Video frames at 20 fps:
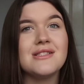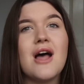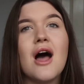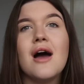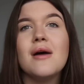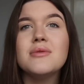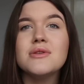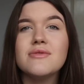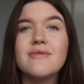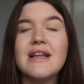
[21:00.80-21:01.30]

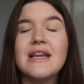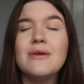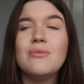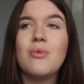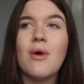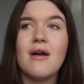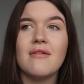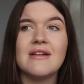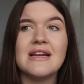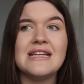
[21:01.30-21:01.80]
I was really
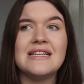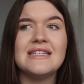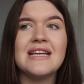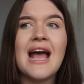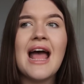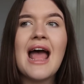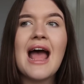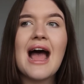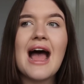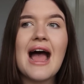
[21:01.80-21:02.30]
worried
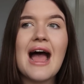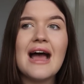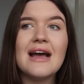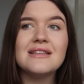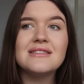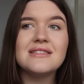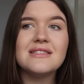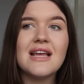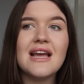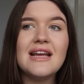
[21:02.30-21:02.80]

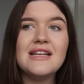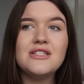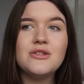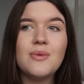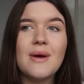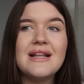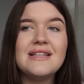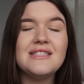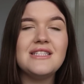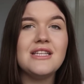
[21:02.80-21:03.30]
as a
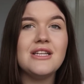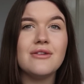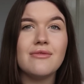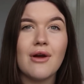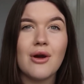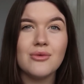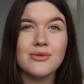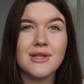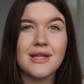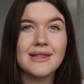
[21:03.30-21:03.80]

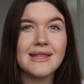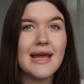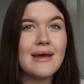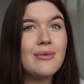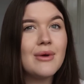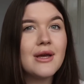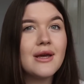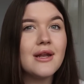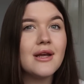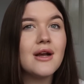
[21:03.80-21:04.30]
20-year-old that they
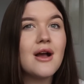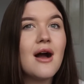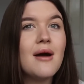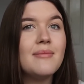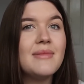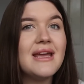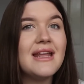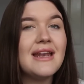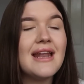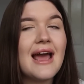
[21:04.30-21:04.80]
were going to
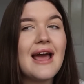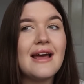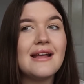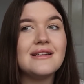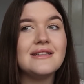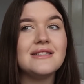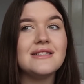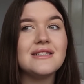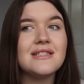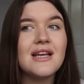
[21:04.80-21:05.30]
come in
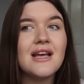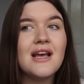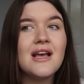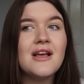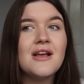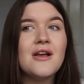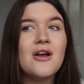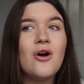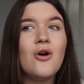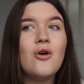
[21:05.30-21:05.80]
and
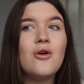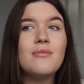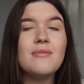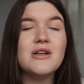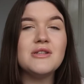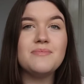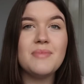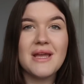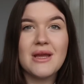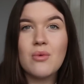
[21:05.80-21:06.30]

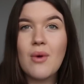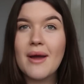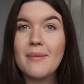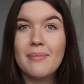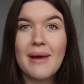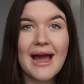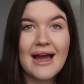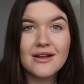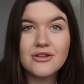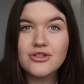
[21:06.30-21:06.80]
almost be quite
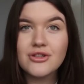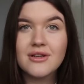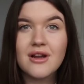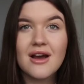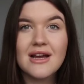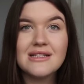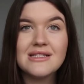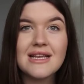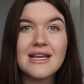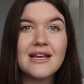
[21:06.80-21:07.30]

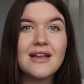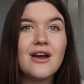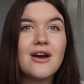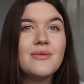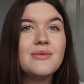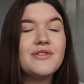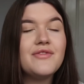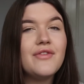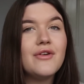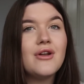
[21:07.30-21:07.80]
patronising, and I
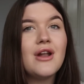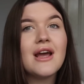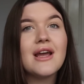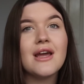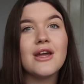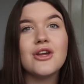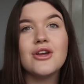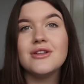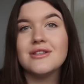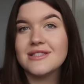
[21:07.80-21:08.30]
would feel like
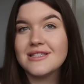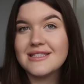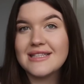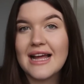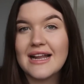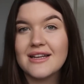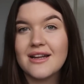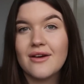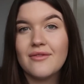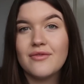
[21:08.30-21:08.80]
I couldn't
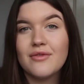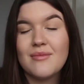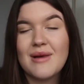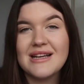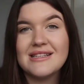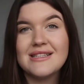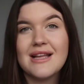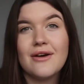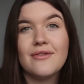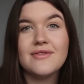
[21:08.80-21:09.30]
stand up for
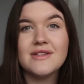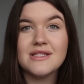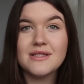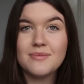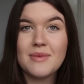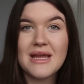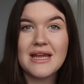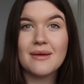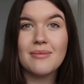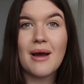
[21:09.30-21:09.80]
myself and
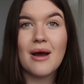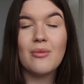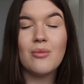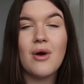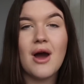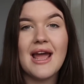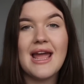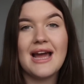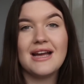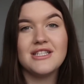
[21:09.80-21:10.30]
speak about
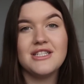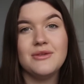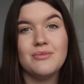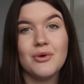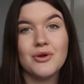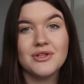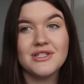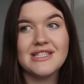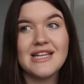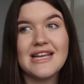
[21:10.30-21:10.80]
what I actually
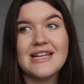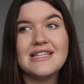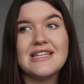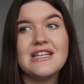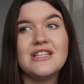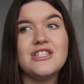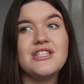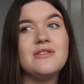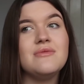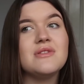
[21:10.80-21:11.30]
wanted.
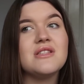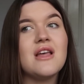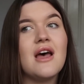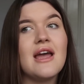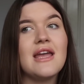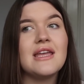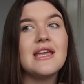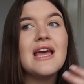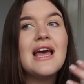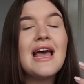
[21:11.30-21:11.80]
And she was
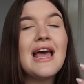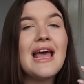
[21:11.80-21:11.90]
like,